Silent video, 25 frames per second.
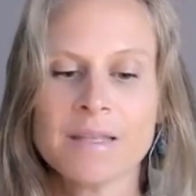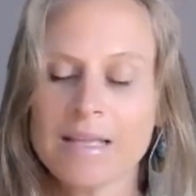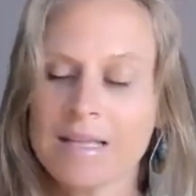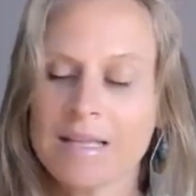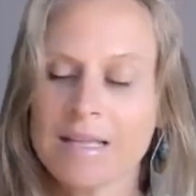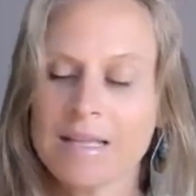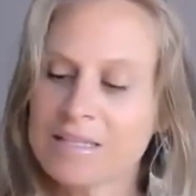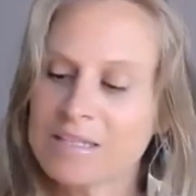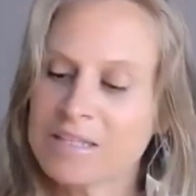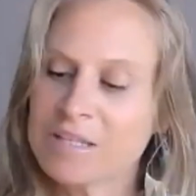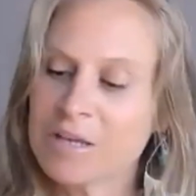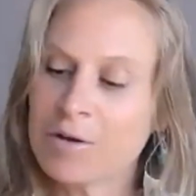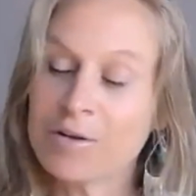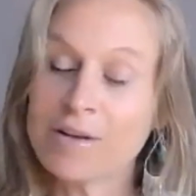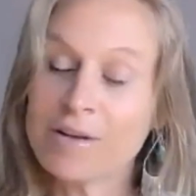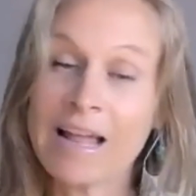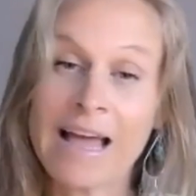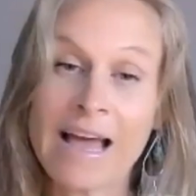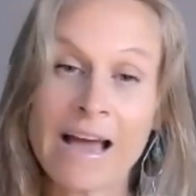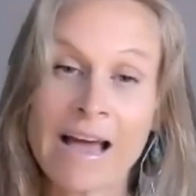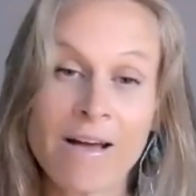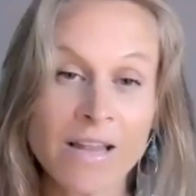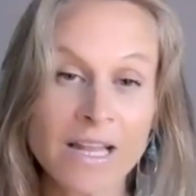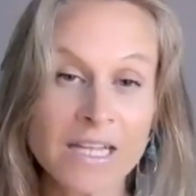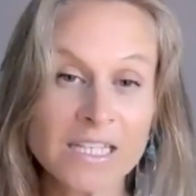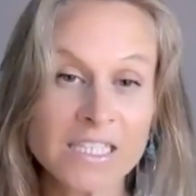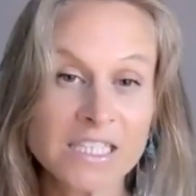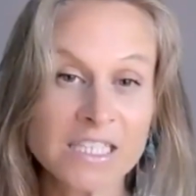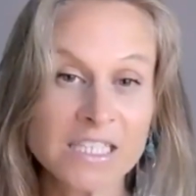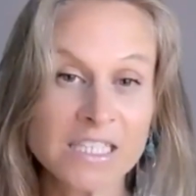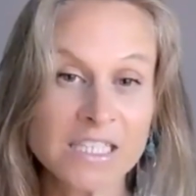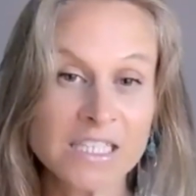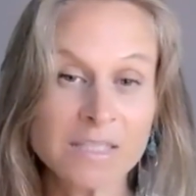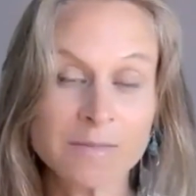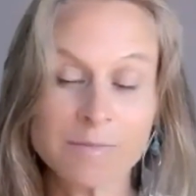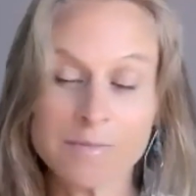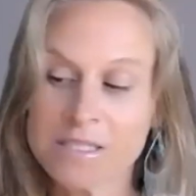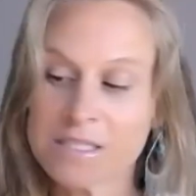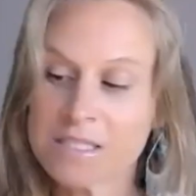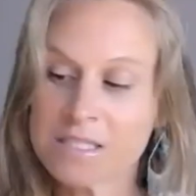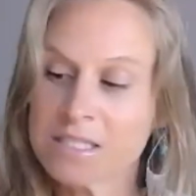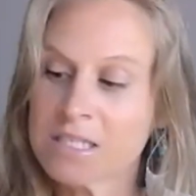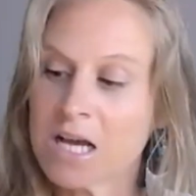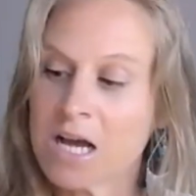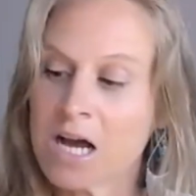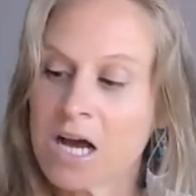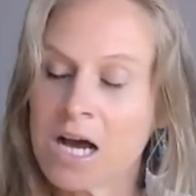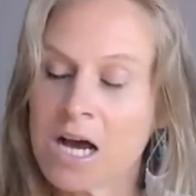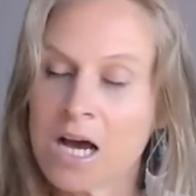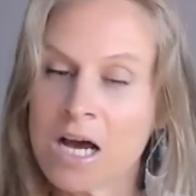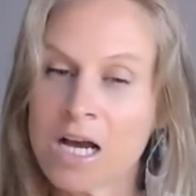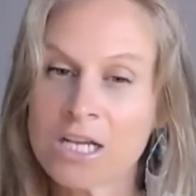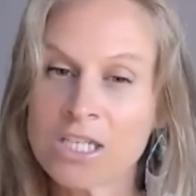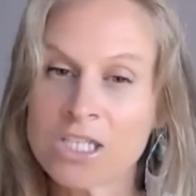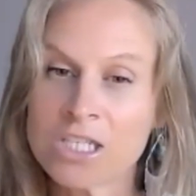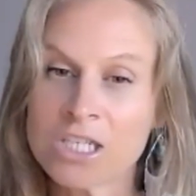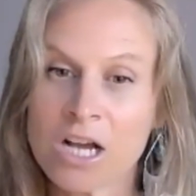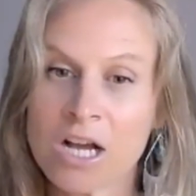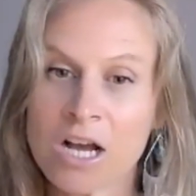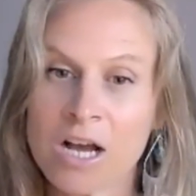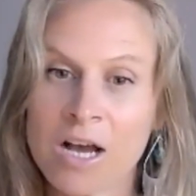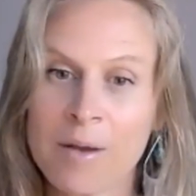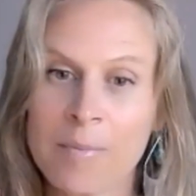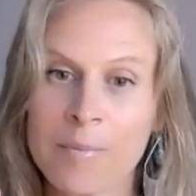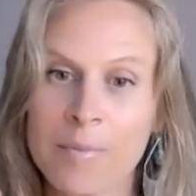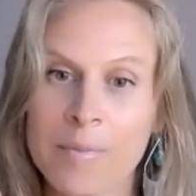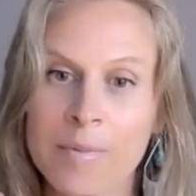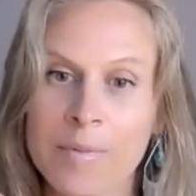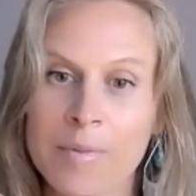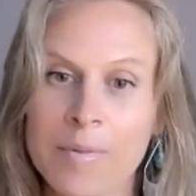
So now let's just massage up.